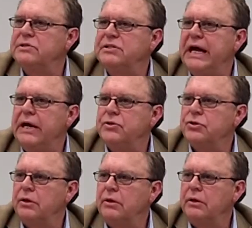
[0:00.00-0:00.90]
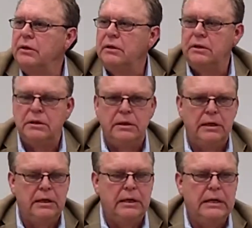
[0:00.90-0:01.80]
is danger.
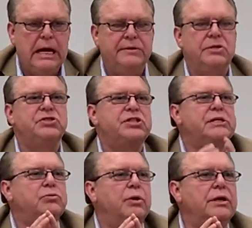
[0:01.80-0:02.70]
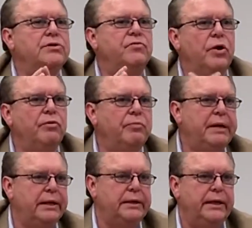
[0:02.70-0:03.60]
And the 6th one is
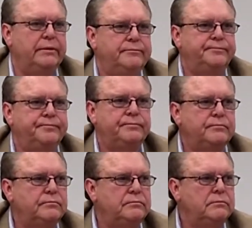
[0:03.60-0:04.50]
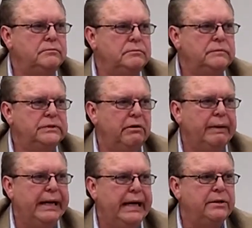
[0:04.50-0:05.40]
vulnerability.
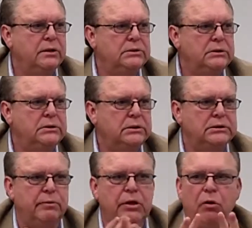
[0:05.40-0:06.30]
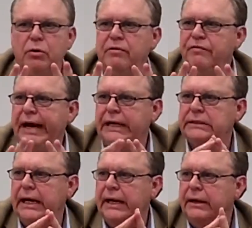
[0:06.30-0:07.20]
Everybody got those? Because I'm going to go real
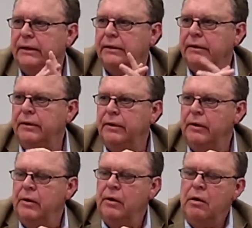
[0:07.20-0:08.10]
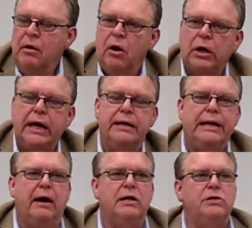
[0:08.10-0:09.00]
fast. Got it? Okay,
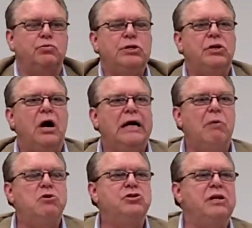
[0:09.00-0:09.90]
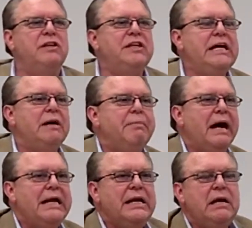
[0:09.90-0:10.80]
now as we talk, I want you to think
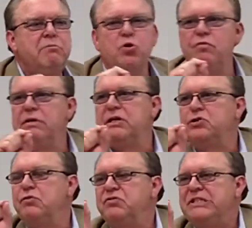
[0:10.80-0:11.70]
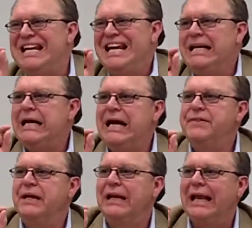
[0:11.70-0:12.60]
about any movie that you've seen
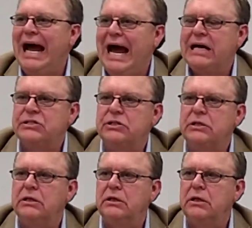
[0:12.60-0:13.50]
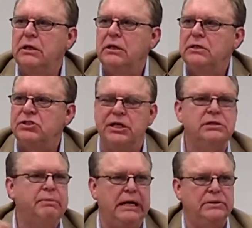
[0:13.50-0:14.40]
in the last
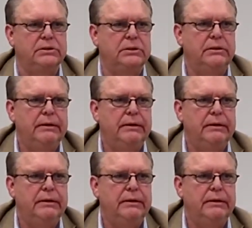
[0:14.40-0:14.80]
6 months.